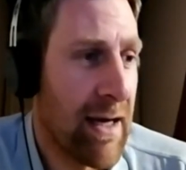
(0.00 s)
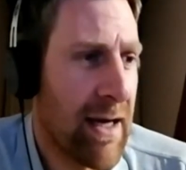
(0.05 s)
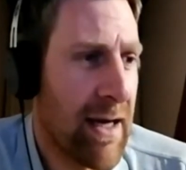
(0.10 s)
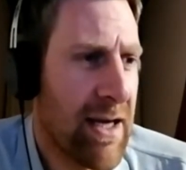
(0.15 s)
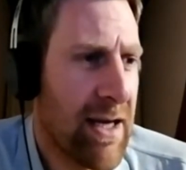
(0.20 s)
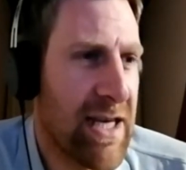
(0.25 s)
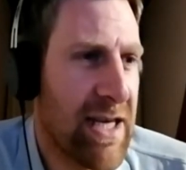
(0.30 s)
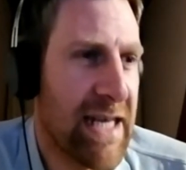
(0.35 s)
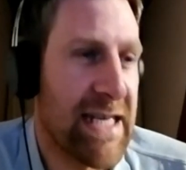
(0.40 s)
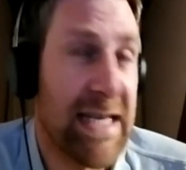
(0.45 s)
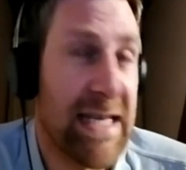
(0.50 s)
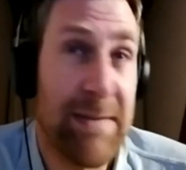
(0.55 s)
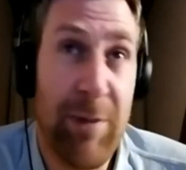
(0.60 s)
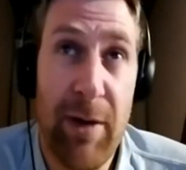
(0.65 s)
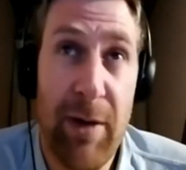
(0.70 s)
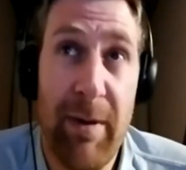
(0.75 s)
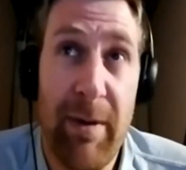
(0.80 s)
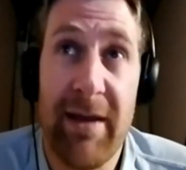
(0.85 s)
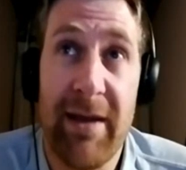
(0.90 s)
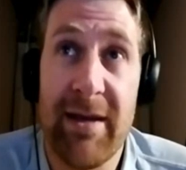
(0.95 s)
She actually
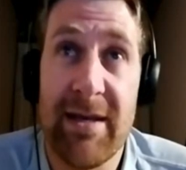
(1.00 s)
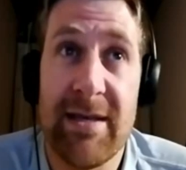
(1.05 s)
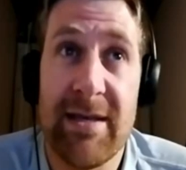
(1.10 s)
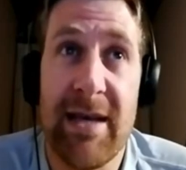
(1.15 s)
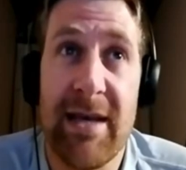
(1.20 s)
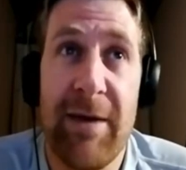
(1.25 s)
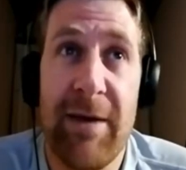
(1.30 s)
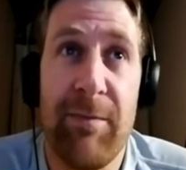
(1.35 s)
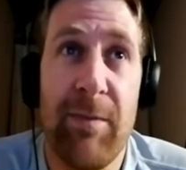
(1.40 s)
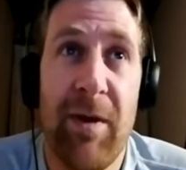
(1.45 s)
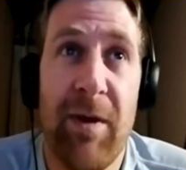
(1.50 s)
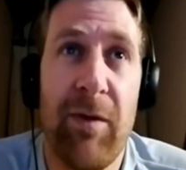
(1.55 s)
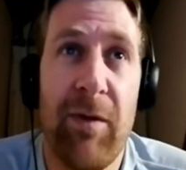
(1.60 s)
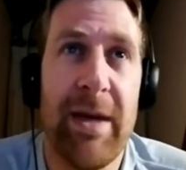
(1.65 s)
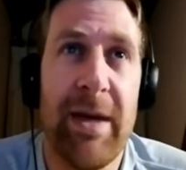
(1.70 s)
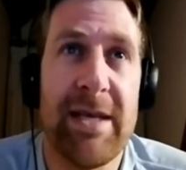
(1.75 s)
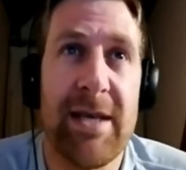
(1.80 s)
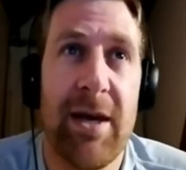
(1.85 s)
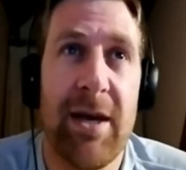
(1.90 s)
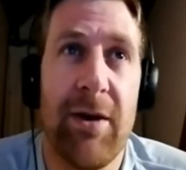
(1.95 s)
spoke about this a few
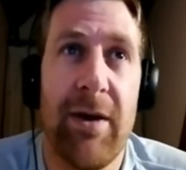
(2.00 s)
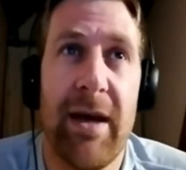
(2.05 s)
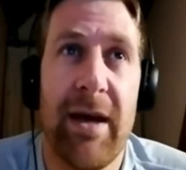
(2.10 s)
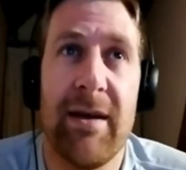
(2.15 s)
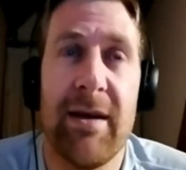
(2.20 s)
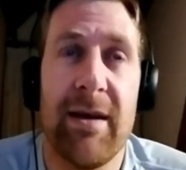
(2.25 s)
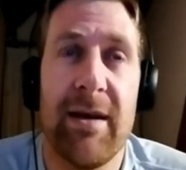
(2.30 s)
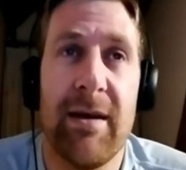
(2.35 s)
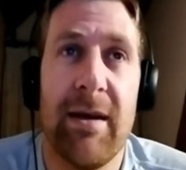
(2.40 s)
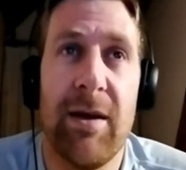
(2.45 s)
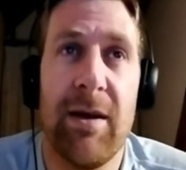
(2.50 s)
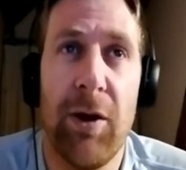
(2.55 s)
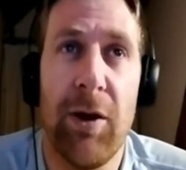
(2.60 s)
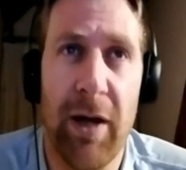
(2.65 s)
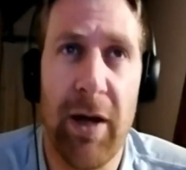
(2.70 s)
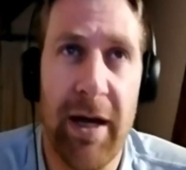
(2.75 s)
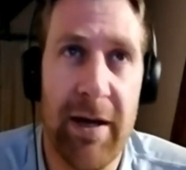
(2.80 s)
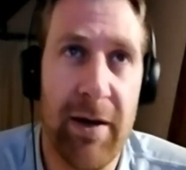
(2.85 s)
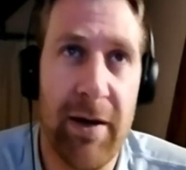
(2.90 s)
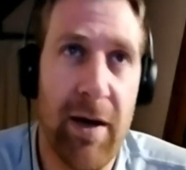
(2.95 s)
weeks ago at an
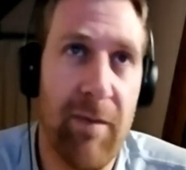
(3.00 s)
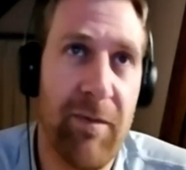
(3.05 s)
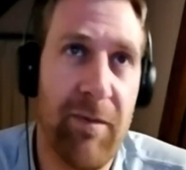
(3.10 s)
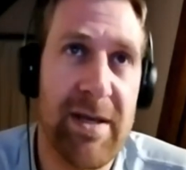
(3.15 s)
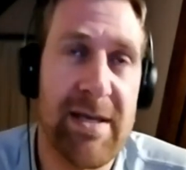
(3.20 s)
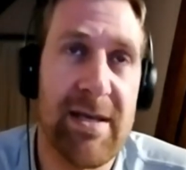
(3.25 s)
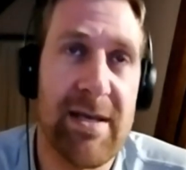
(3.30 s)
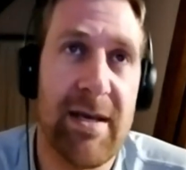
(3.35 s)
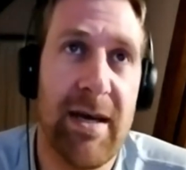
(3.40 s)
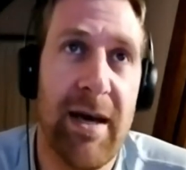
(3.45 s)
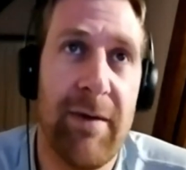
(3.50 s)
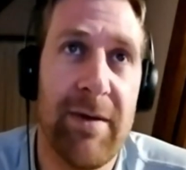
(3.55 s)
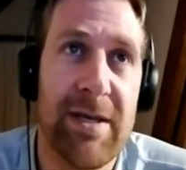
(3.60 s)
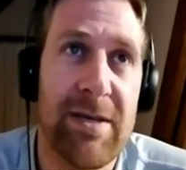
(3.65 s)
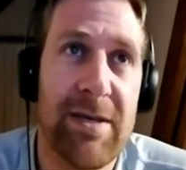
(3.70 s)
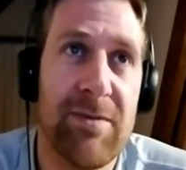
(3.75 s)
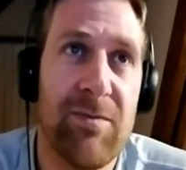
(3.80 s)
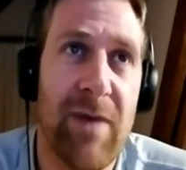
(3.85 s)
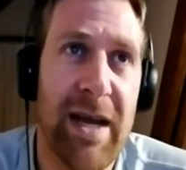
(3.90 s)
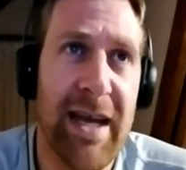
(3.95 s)
online conference that I
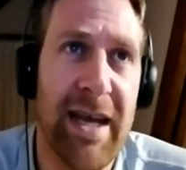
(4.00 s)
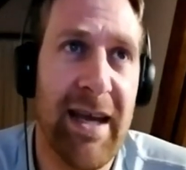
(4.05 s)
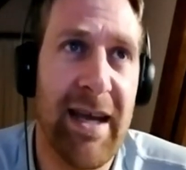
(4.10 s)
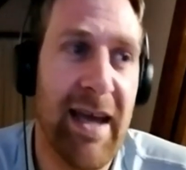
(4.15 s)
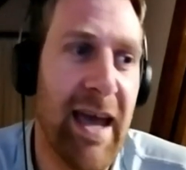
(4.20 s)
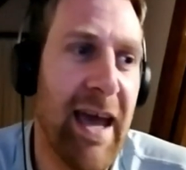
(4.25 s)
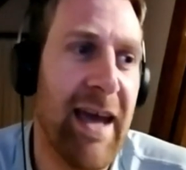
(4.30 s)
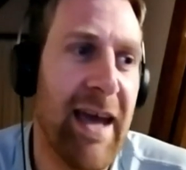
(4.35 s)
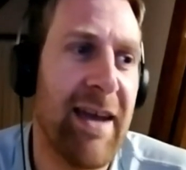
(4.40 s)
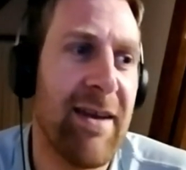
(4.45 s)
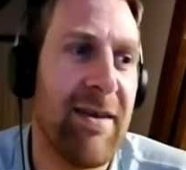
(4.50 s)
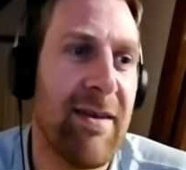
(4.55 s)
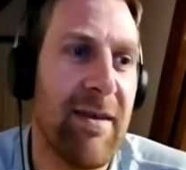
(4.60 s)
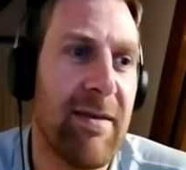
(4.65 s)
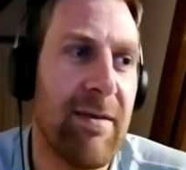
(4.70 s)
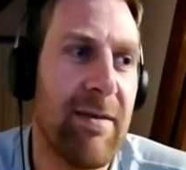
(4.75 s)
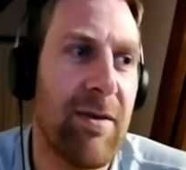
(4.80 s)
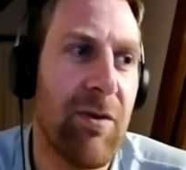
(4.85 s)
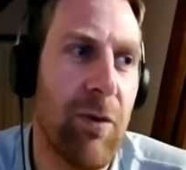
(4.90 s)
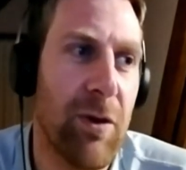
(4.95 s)
was running, and
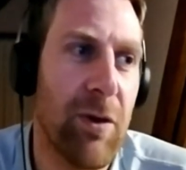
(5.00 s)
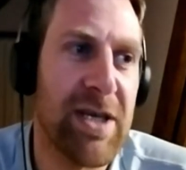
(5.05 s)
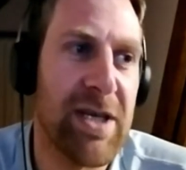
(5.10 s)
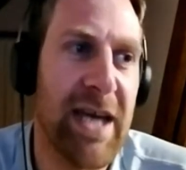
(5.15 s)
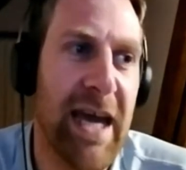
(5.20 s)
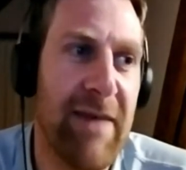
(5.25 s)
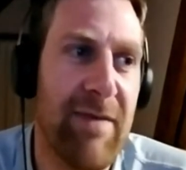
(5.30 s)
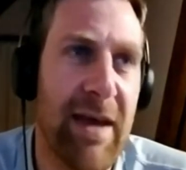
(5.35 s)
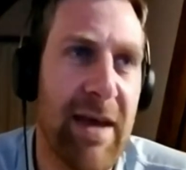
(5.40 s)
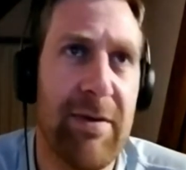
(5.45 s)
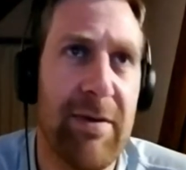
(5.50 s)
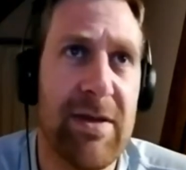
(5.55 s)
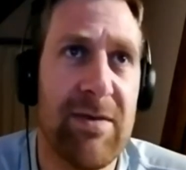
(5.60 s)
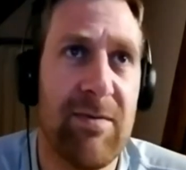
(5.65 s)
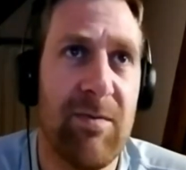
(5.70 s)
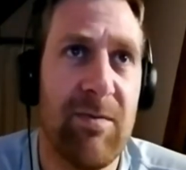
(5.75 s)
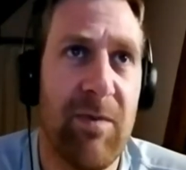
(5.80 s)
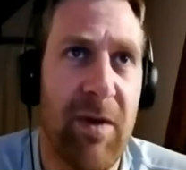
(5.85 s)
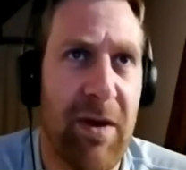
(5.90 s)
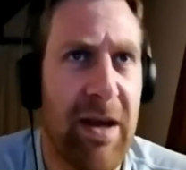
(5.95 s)
the talk she gave there was
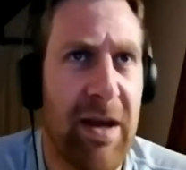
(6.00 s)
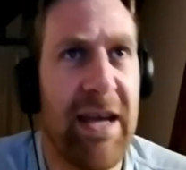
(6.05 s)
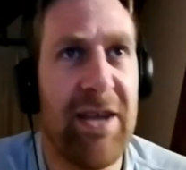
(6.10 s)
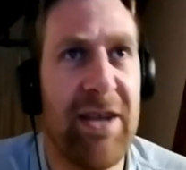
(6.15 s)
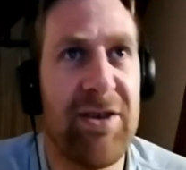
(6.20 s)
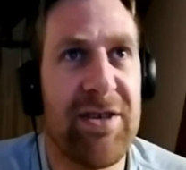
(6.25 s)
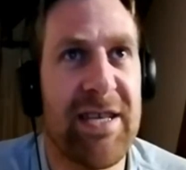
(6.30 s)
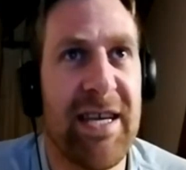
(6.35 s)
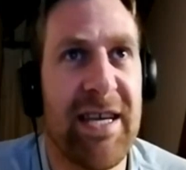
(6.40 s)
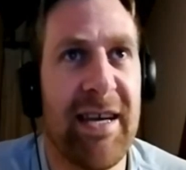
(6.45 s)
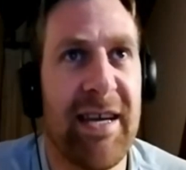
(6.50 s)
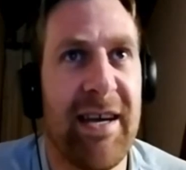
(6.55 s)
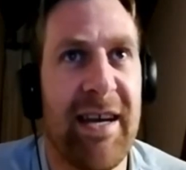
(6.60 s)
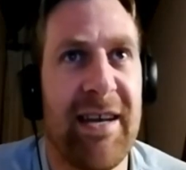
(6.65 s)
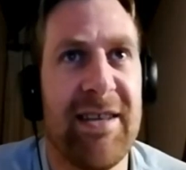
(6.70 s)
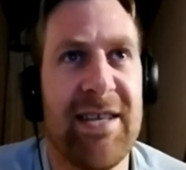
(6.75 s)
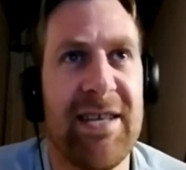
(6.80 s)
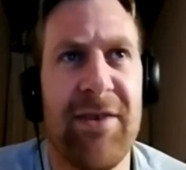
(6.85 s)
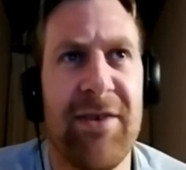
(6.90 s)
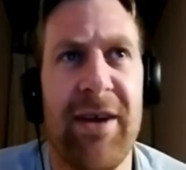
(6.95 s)
very interesting
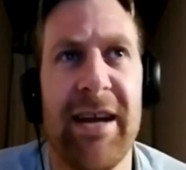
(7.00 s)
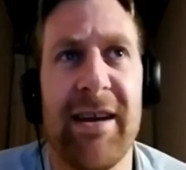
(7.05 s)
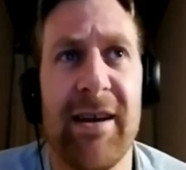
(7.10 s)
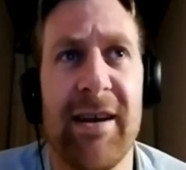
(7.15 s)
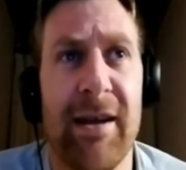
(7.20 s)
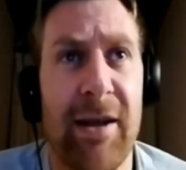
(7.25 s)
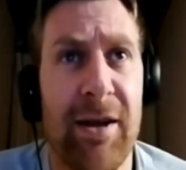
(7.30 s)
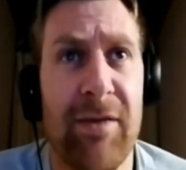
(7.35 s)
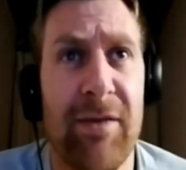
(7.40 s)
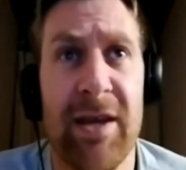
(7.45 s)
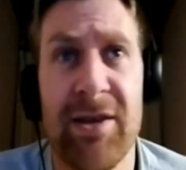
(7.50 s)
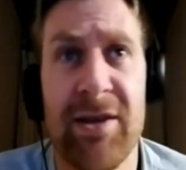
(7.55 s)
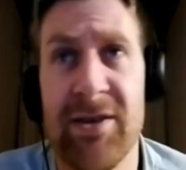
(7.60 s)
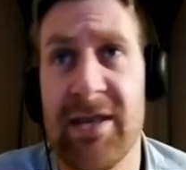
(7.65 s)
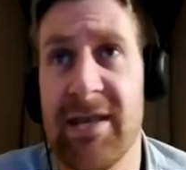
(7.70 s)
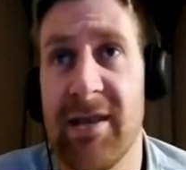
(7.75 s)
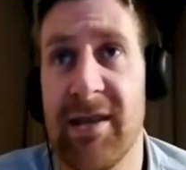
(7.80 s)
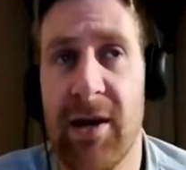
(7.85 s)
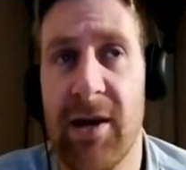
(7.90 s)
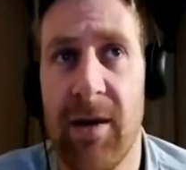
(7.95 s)
and generated a lot of
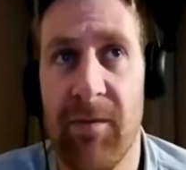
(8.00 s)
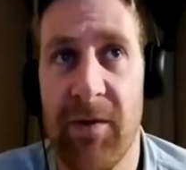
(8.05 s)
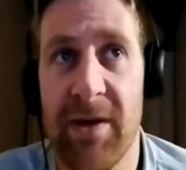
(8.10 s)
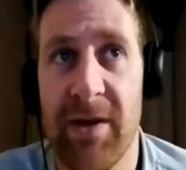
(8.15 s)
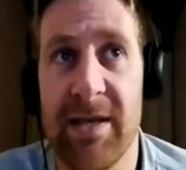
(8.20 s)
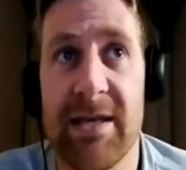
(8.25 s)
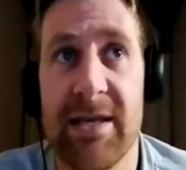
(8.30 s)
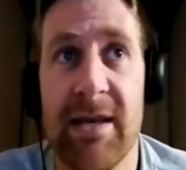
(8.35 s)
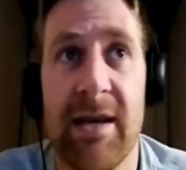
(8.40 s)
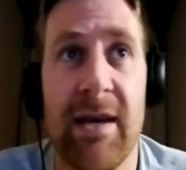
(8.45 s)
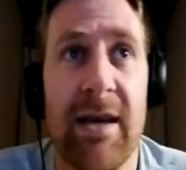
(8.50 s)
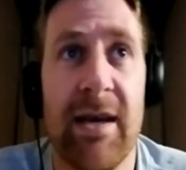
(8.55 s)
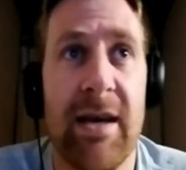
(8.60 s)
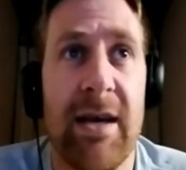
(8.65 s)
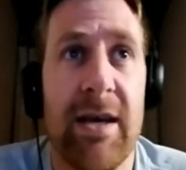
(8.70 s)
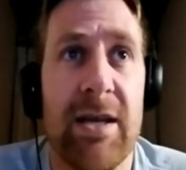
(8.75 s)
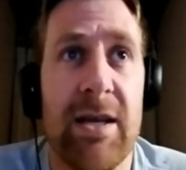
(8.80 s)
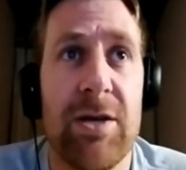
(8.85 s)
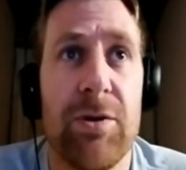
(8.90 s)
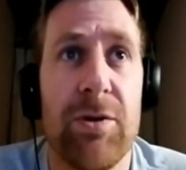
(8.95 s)
interest at the conference
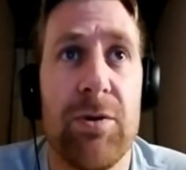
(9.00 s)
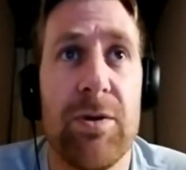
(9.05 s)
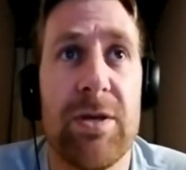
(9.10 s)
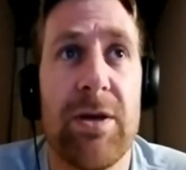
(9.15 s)
too.